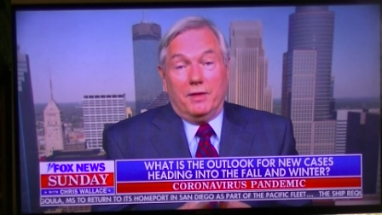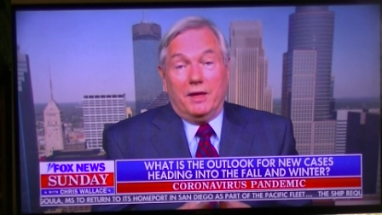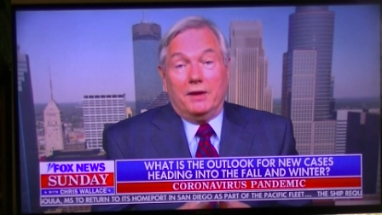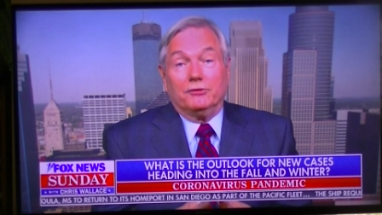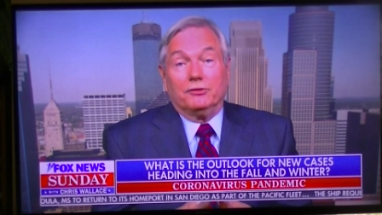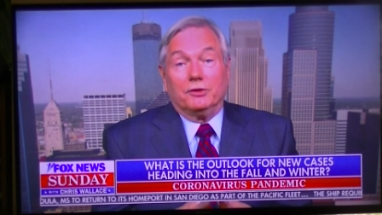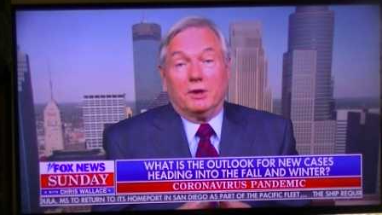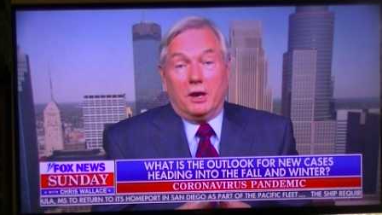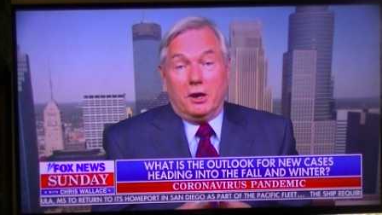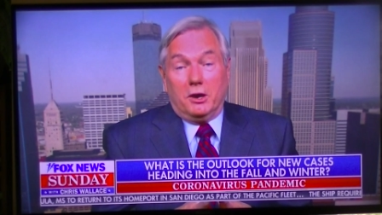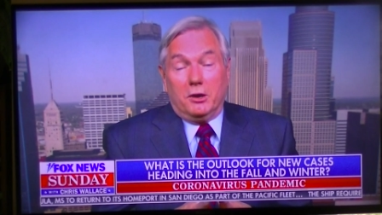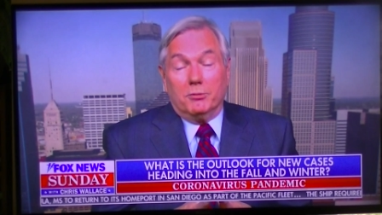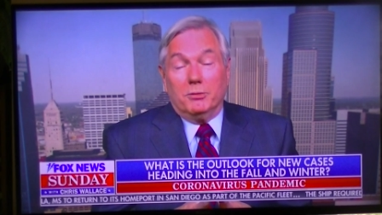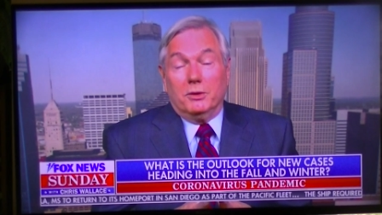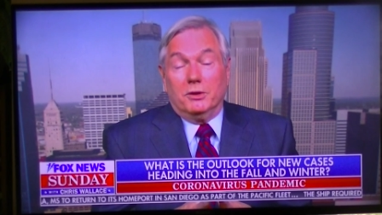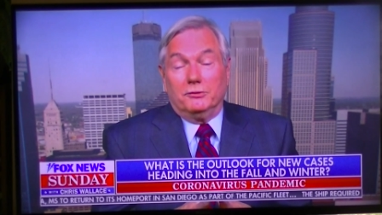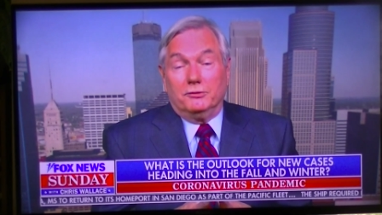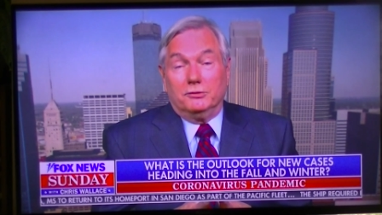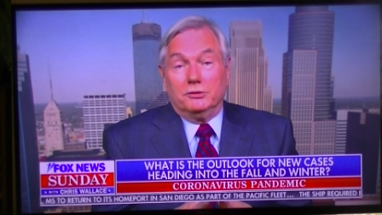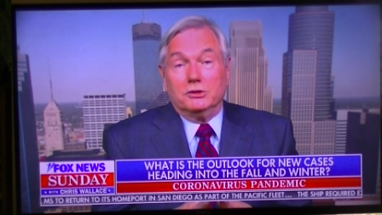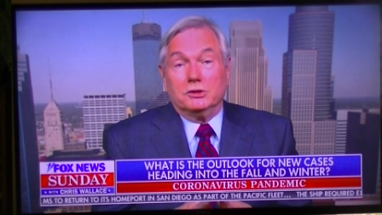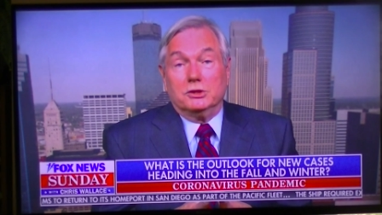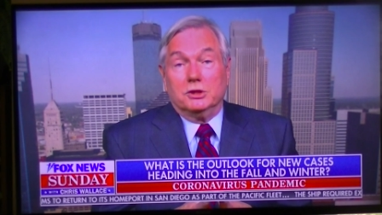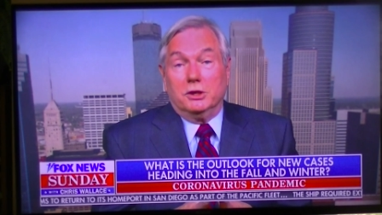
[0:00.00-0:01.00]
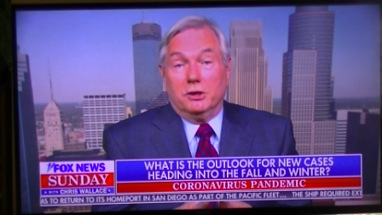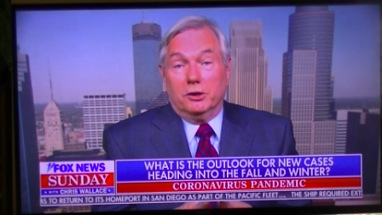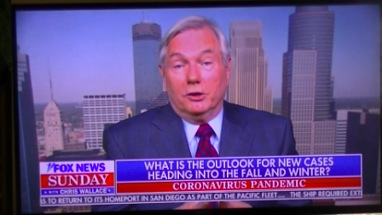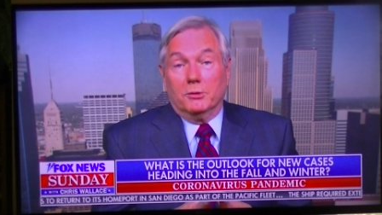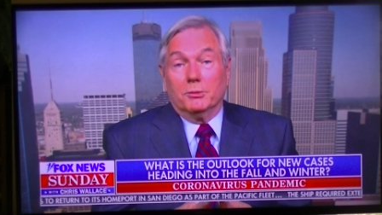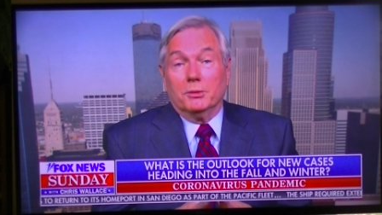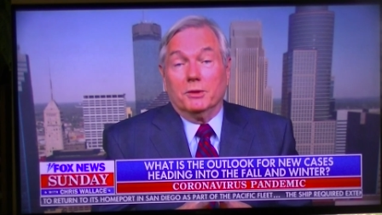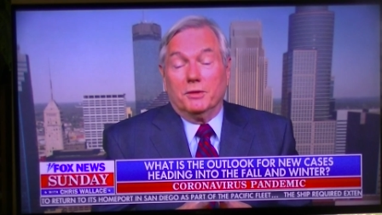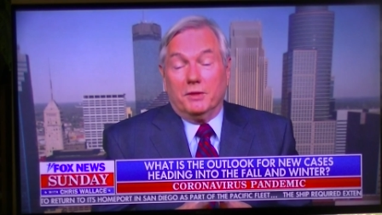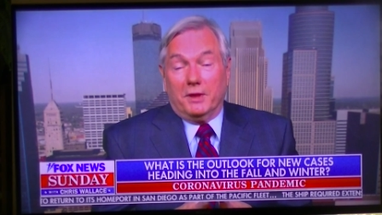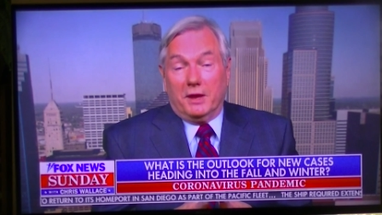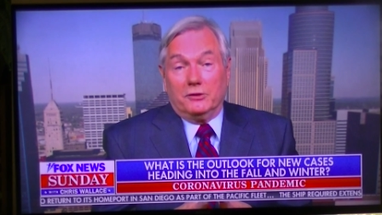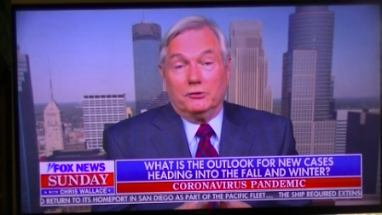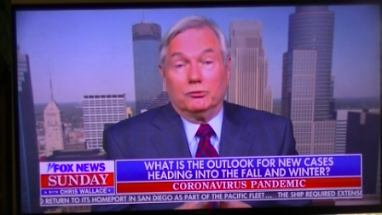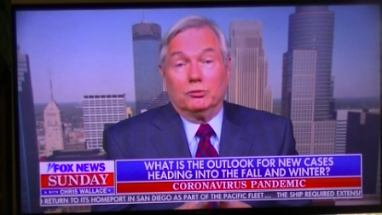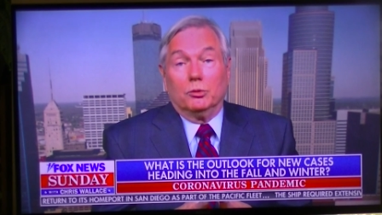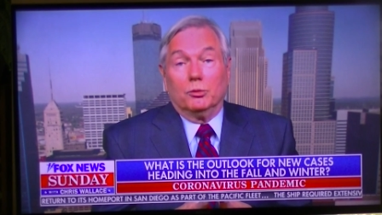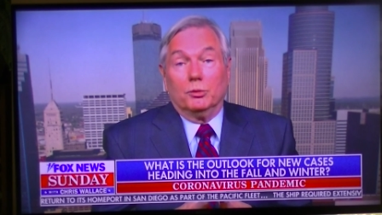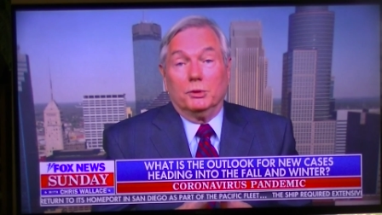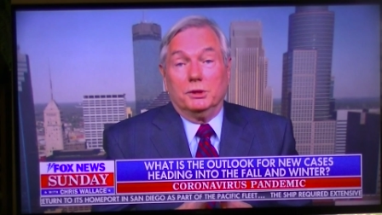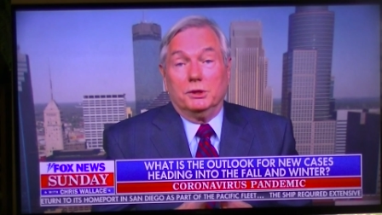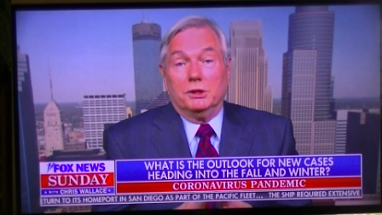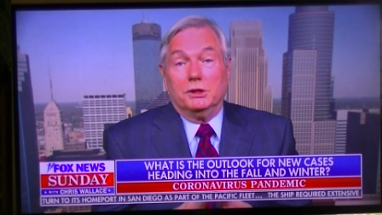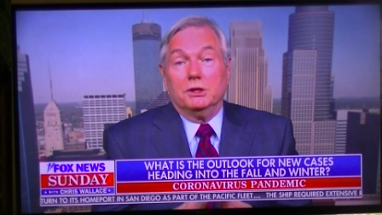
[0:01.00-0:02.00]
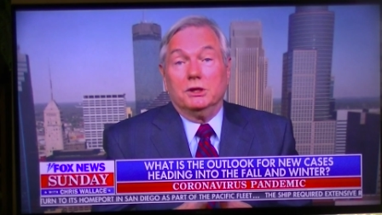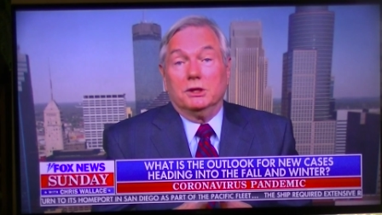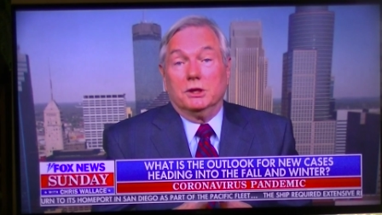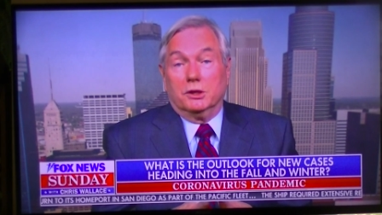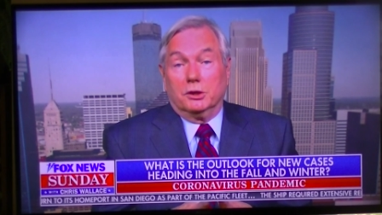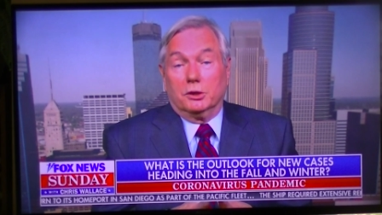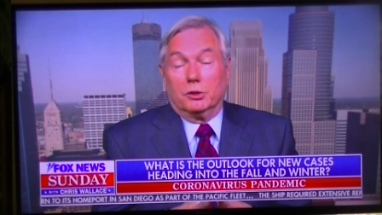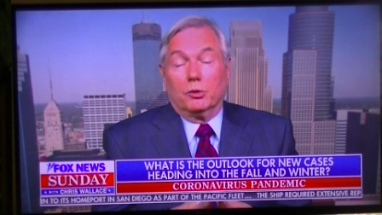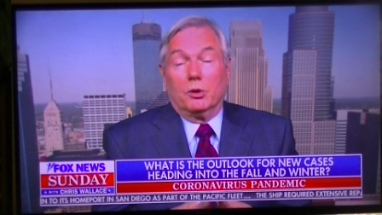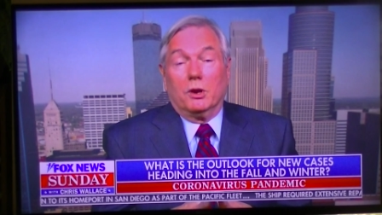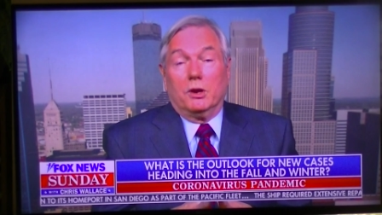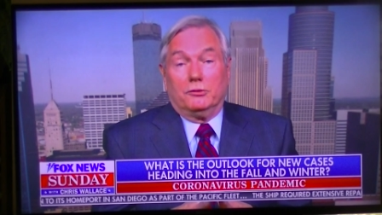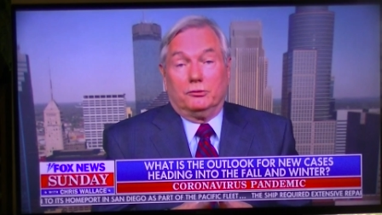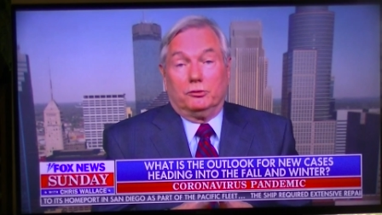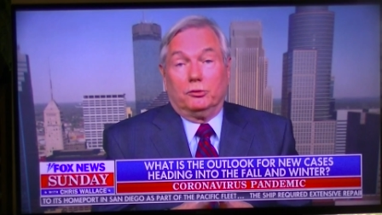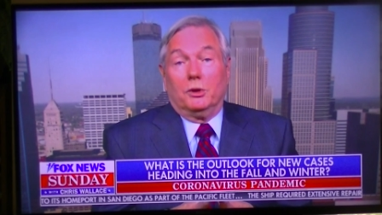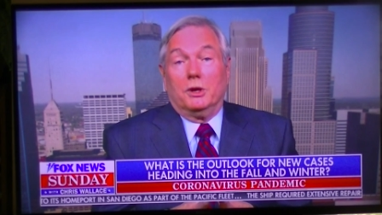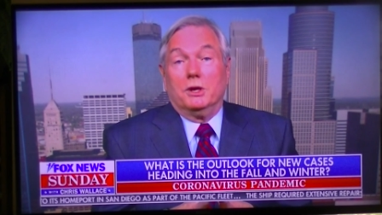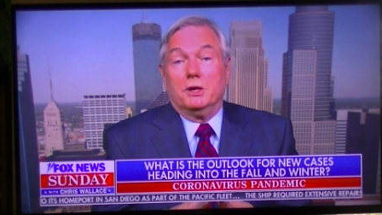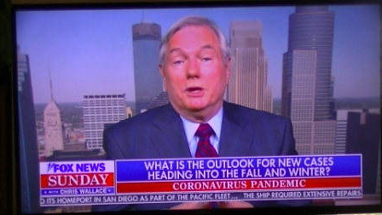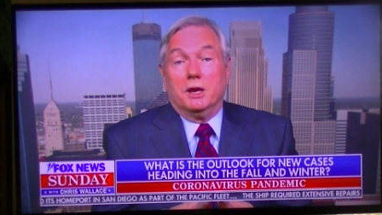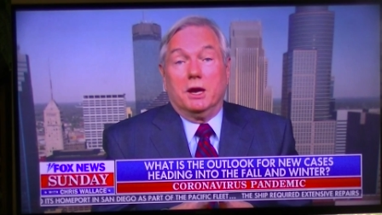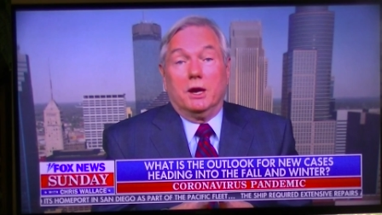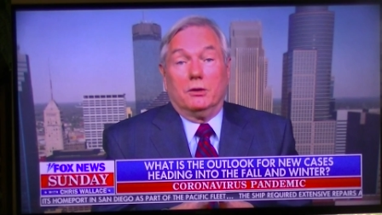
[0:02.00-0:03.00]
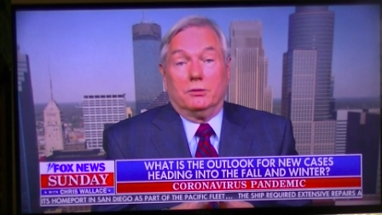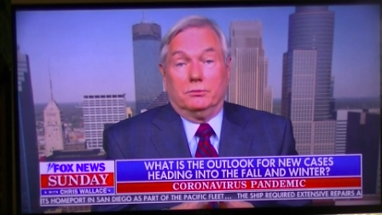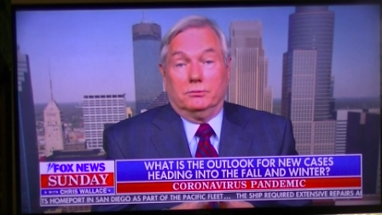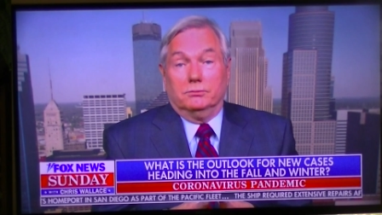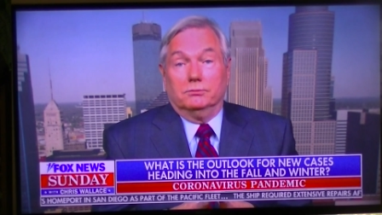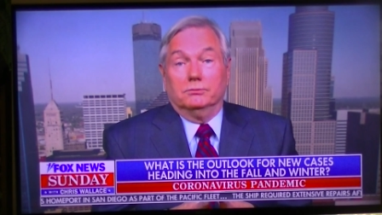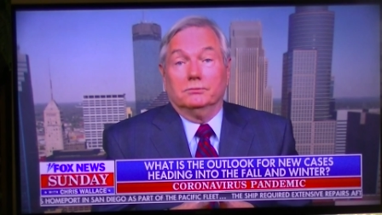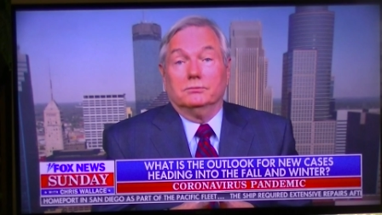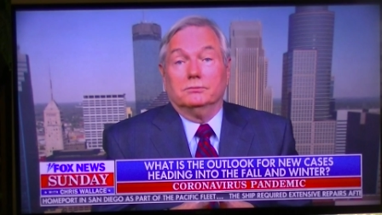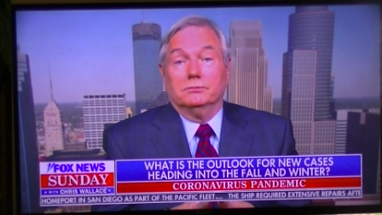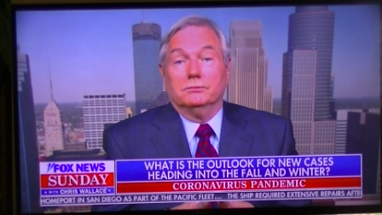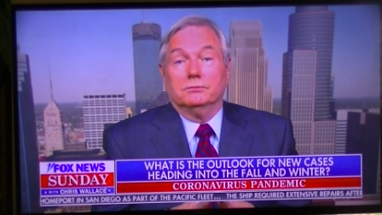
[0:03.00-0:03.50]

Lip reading: That's a hard message to hear, but that's what we need to get across right now.